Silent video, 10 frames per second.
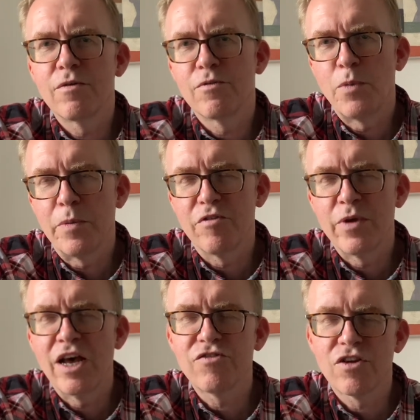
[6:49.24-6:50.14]
People have
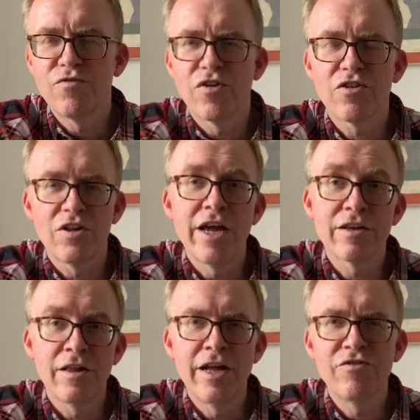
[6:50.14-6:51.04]
been asking for
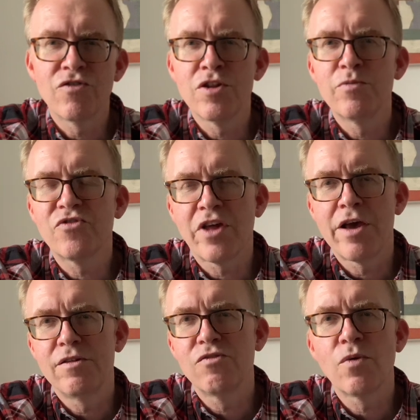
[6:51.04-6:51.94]
Glenn's rhythm
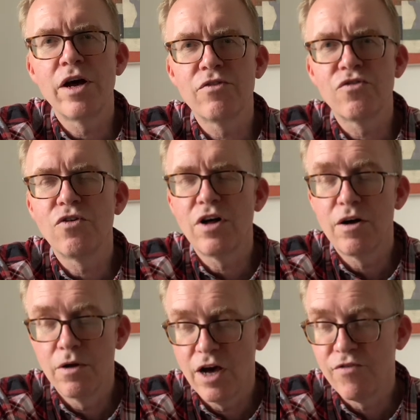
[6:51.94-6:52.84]
style as well, so
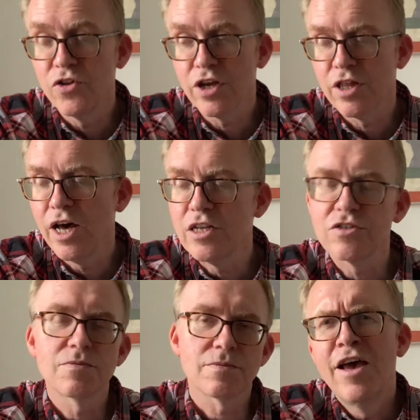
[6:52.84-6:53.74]
have a look at
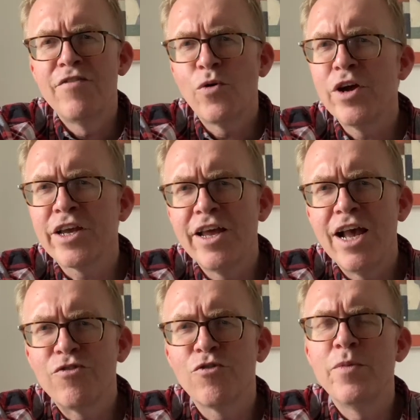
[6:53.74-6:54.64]
that. If you want to
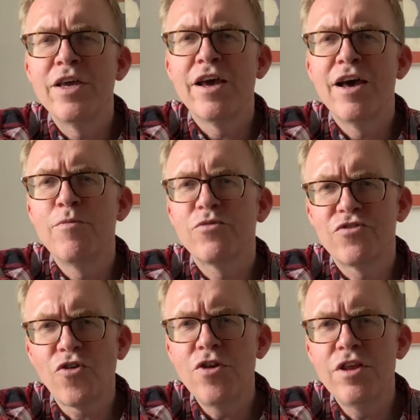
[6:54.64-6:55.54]
connect with me,
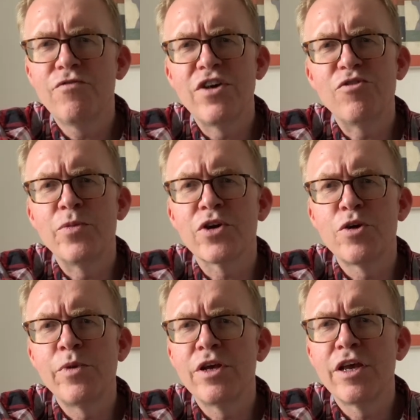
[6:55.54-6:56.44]
join the Facebook
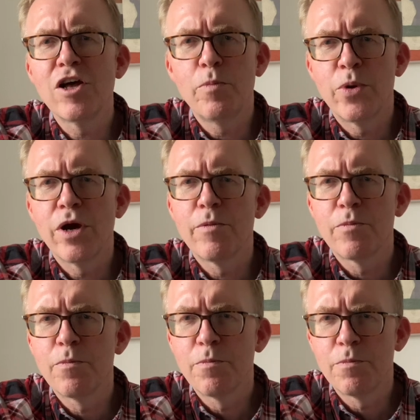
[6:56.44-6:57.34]
community. I'll put
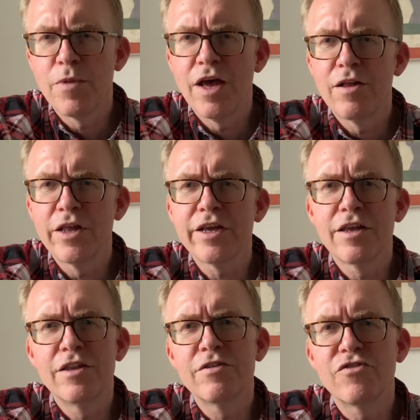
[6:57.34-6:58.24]
a link
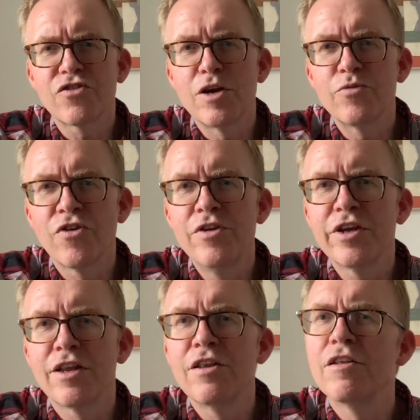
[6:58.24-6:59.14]
in the description. You
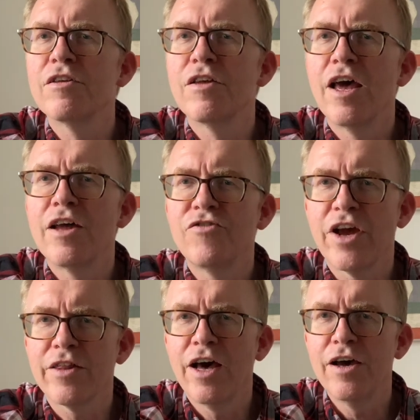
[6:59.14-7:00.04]
can
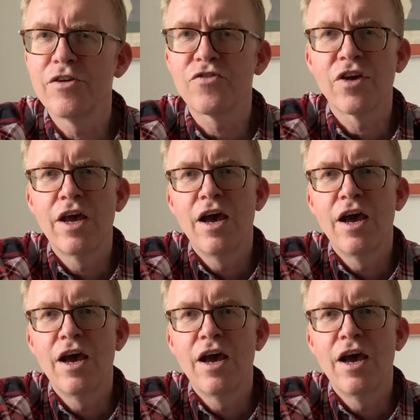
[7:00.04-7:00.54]
check that out.